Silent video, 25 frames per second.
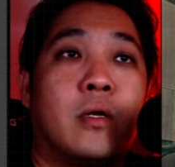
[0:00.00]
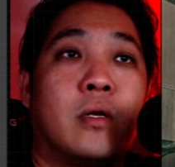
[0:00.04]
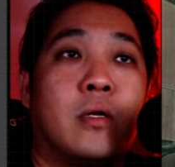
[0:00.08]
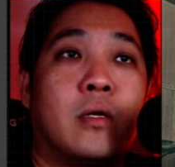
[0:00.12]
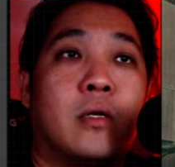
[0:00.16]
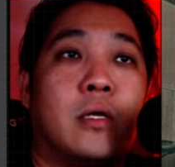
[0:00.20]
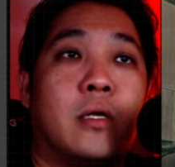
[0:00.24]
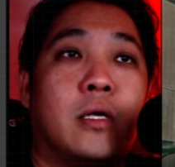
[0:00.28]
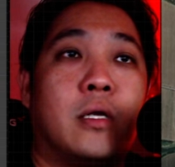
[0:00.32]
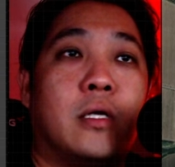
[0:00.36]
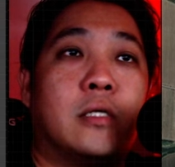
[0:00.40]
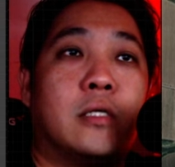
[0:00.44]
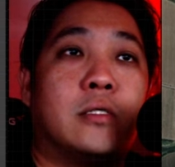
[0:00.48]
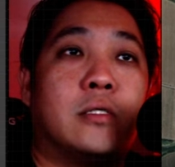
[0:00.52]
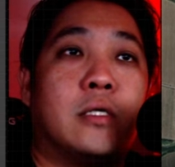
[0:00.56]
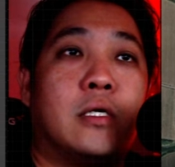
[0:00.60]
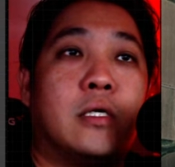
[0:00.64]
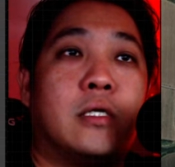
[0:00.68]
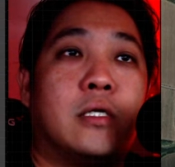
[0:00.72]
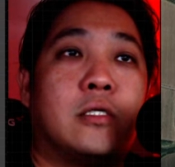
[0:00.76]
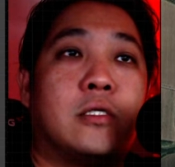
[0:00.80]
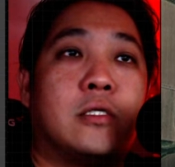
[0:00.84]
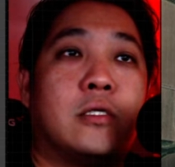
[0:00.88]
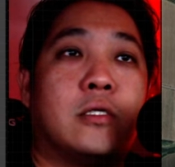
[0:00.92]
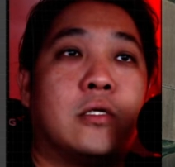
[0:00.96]

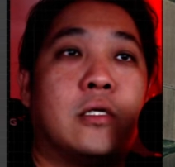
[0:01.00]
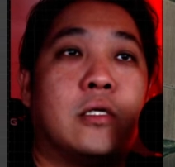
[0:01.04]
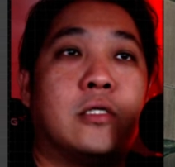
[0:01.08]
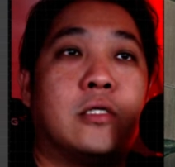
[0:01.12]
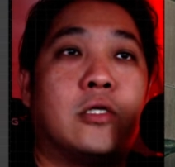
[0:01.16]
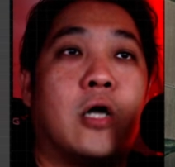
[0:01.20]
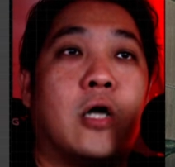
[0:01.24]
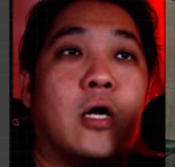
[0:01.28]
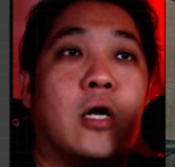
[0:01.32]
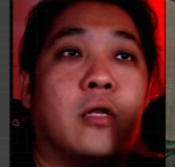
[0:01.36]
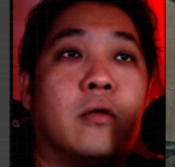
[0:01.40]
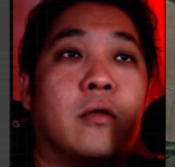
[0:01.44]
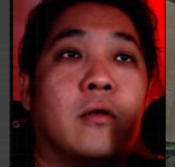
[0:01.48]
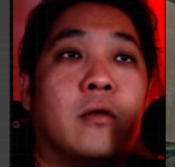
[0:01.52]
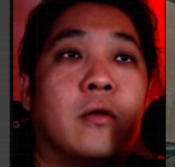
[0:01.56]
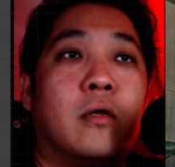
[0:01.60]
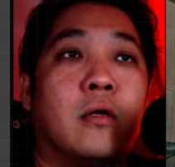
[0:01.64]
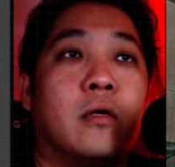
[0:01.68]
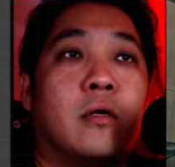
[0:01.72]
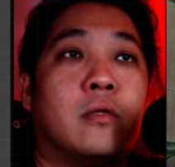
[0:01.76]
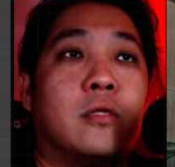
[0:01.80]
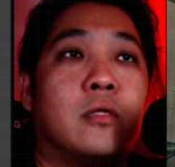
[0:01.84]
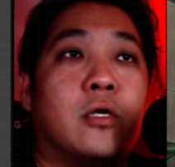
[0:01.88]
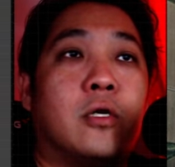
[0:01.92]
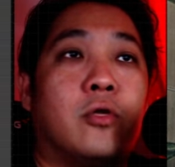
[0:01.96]
It's gone.
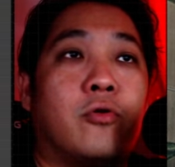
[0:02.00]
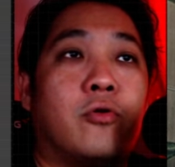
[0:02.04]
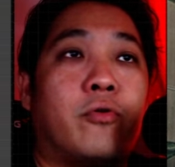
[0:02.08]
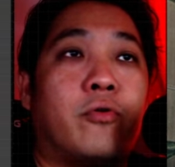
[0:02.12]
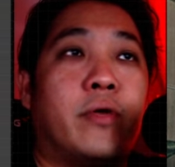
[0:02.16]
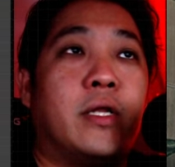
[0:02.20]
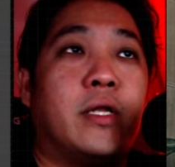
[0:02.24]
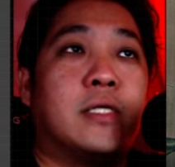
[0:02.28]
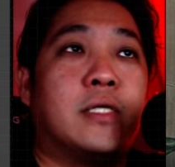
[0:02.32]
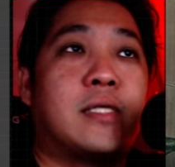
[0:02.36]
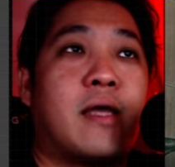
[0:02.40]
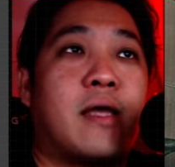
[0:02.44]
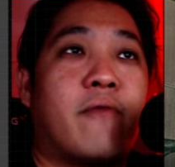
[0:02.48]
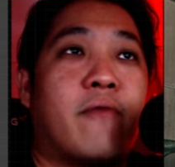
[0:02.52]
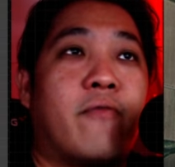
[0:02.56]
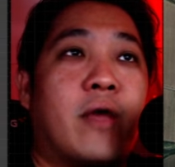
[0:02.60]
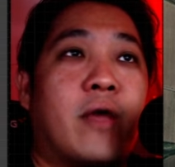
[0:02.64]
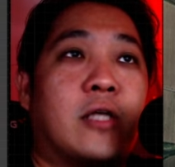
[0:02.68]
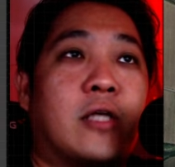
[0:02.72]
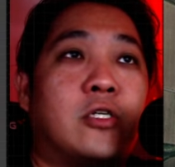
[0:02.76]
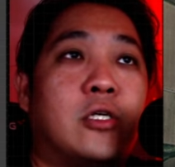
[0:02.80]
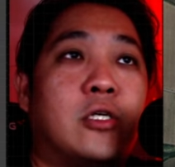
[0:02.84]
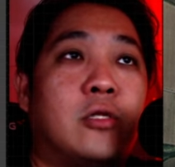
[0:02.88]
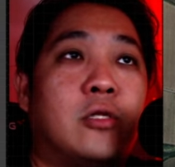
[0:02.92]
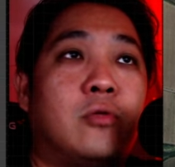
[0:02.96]
The Ukrainians have
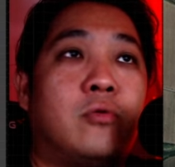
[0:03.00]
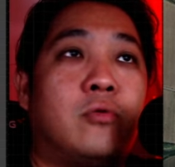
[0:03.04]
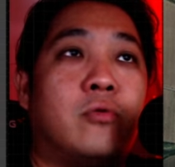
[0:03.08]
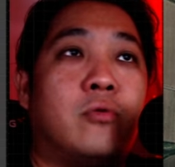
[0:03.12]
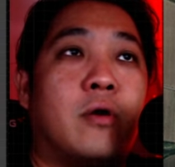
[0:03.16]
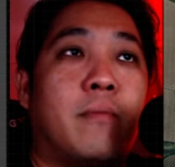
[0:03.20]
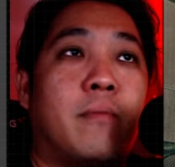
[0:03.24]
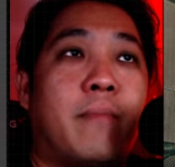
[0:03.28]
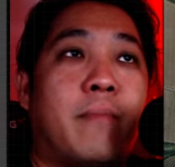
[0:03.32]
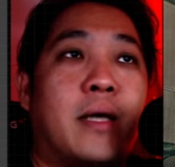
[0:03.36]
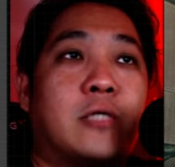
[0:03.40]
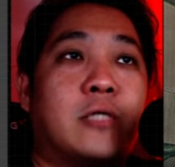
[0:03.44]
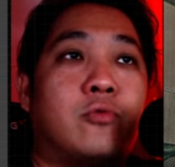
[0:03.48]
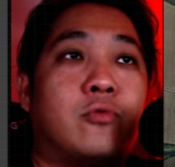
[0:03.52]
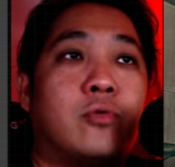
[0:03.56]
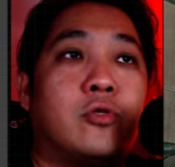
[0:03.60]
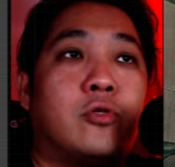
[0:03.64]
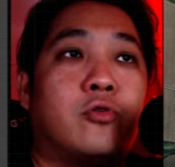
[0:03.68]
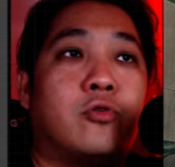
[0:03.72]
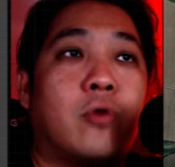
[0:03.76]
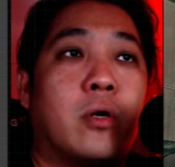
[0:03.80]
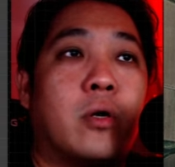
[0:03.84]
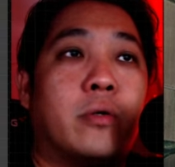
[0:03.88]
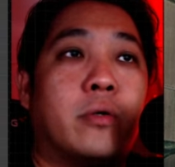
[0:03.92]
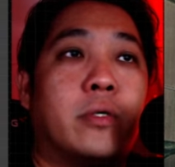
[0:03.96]
actually do a mass
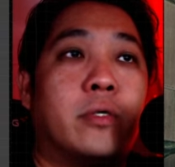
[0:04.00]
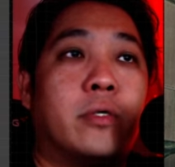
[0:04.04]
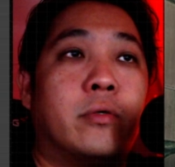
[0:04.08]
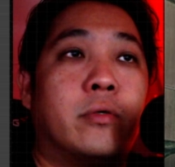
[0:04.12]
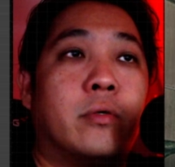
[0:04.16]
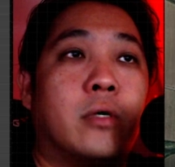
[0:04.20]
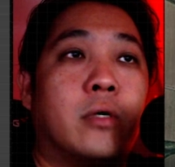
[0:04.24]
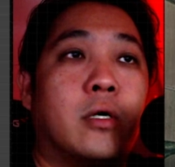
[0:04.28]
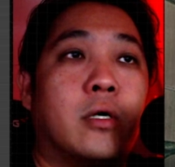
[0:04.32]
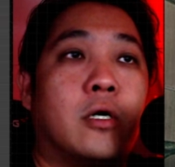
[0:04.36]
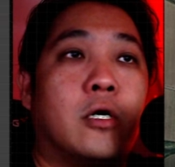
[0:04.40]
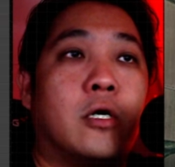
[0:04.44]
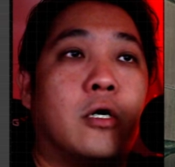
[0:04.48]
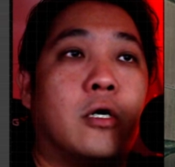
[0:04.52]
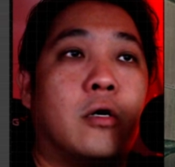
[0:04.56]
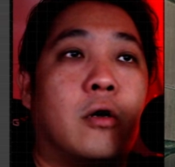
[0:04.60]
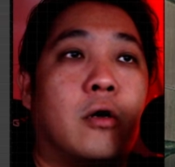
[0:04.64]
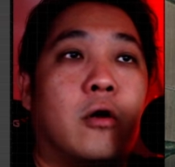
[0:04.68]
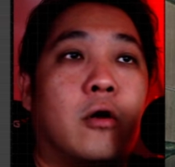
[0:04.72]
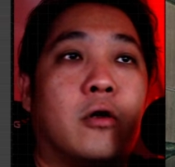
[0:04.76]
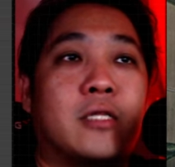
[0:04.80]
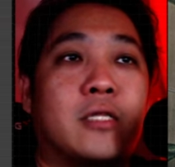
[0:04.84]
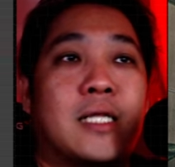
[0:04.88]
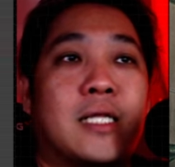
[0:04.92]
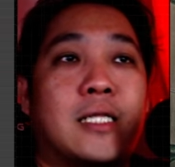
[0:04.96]
withdrawal
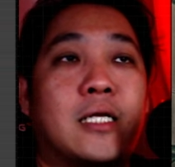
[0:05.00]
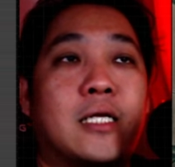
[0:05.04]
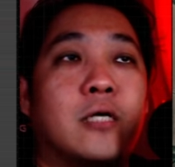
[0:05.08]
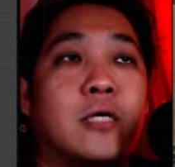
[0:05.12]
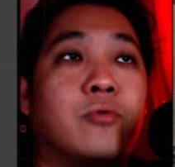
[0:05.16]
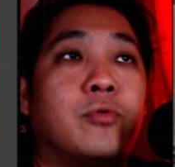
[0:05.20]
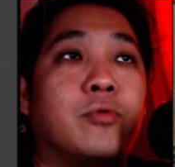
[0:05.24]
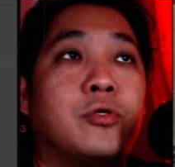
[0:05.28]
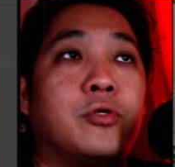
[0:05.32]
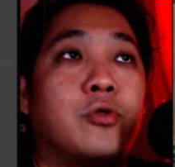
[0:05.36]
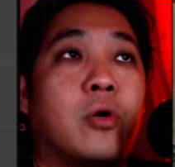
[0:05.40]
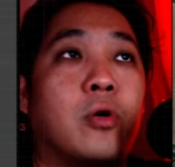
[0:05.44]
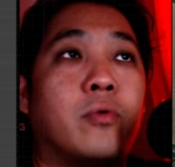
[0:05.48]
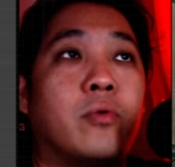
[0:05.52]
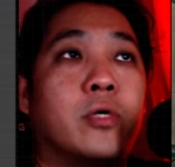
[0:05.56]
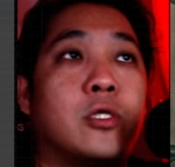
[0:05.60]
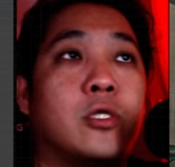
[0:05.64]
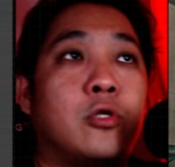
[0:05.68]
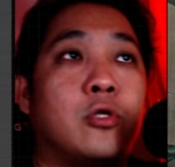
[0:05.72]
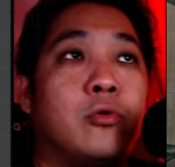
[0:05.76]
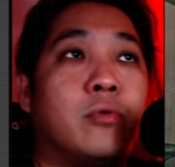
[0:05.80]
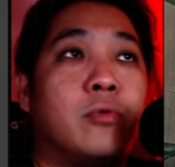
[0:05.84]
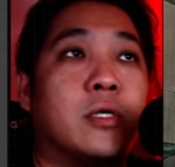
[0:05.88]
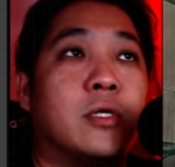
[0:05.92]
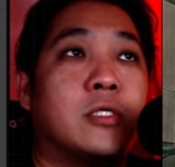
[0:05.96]
or tactical withdrawal
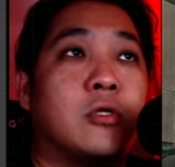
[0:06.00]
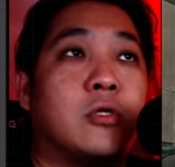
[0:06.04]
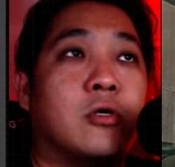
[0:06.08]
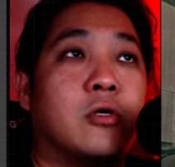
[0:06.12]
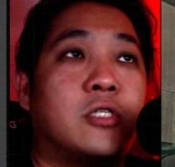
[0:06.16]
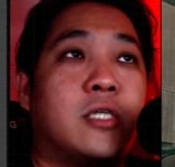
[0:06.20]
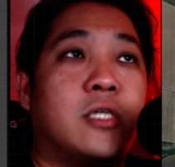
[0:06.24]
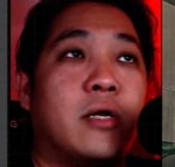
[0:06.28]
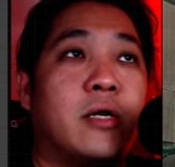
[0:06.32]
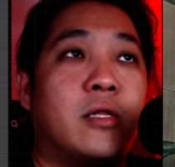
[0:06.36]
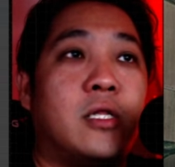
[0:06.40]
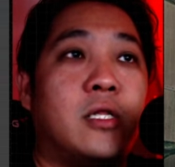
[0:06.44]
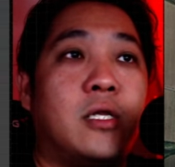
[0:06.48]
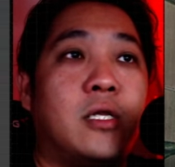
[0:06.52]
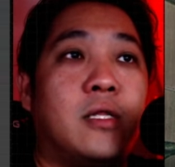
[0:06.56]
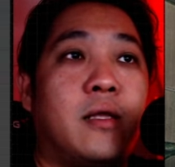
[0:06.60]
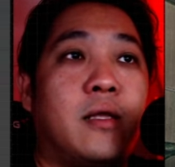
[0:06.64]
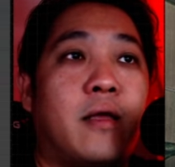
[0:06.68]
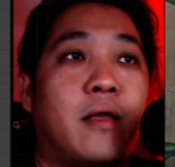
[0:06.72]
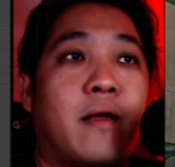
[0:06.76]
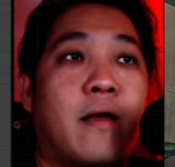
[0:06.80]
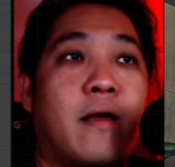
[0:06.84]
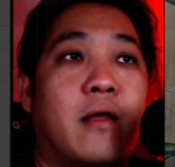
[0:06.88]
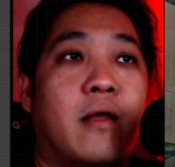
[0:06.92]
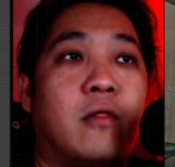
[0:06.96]
towards
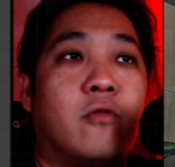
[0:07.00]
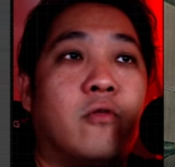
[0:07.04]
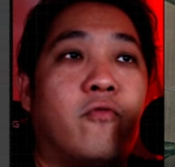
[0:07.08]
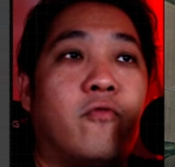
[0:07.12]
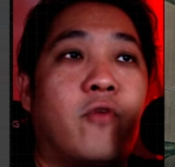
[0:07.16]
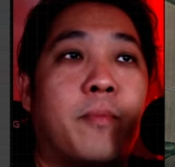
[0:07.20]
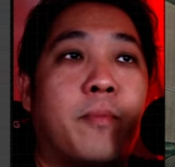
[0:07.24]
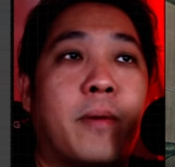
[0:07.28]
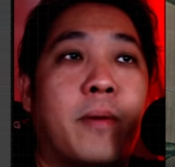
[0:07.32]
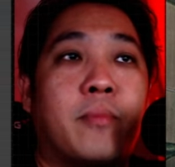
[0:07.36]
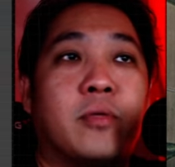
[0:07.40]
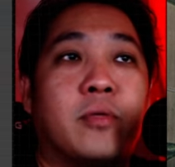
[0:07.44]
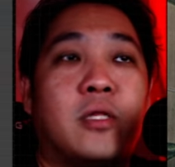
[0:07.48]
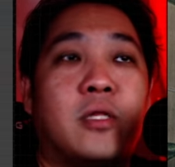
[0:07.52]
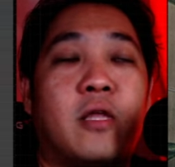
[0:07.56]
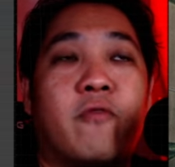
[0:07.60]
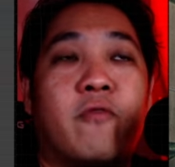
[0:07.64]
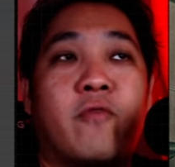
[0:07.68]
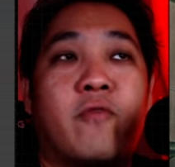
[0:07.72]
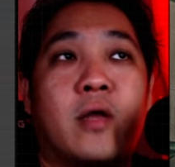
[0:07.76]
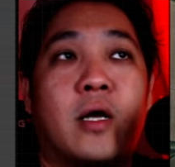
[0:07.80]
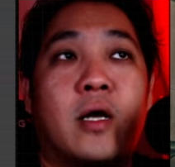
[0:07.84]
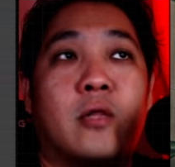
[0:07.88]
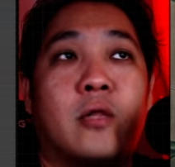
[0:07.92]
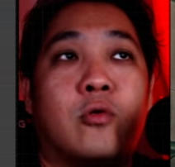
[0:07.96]
Otyaritine and
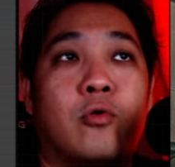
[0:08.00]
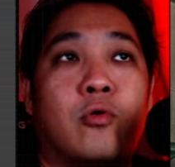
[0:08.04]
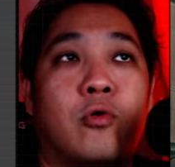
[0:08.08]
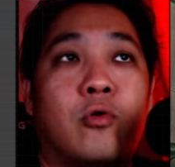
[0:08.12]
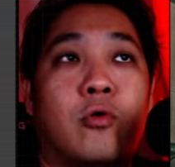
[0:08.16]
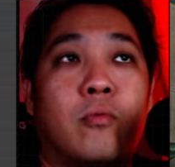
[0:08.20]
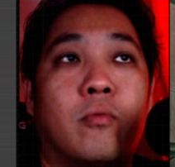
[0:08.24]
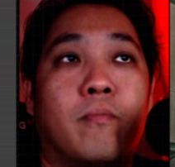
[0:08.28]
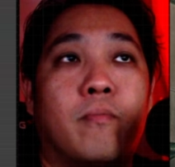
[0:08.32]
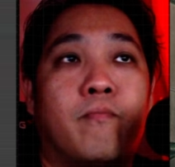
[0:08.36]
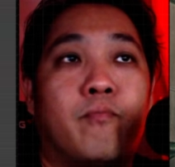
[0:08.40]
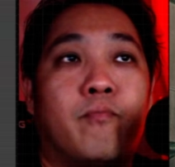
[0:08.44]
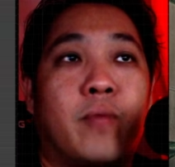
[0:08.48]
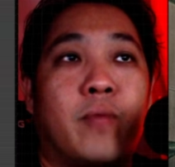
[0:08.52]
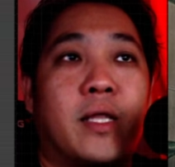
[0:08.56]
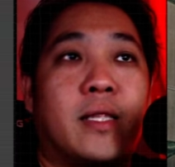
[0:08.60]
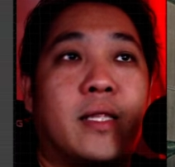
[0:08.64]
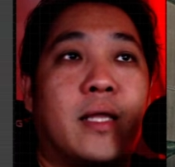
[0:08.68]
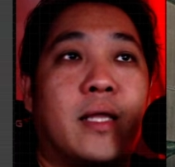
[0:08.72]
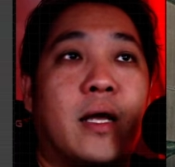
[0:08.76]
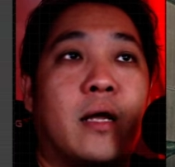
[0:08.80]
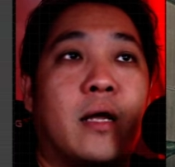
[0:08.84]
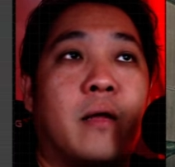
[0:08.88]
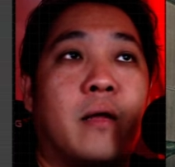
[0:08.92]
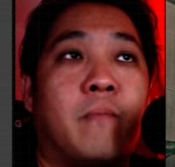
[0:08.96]
Novobakhmutivka to make
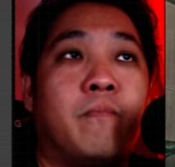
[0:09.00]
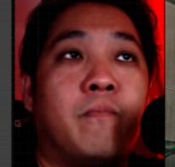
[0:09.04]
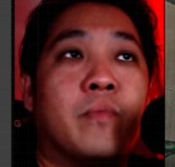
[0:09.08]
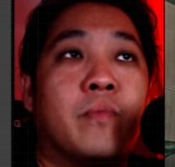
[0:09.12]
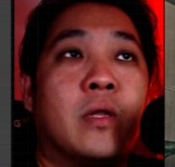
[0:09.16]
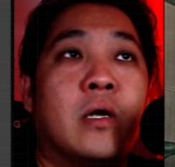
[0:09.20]
their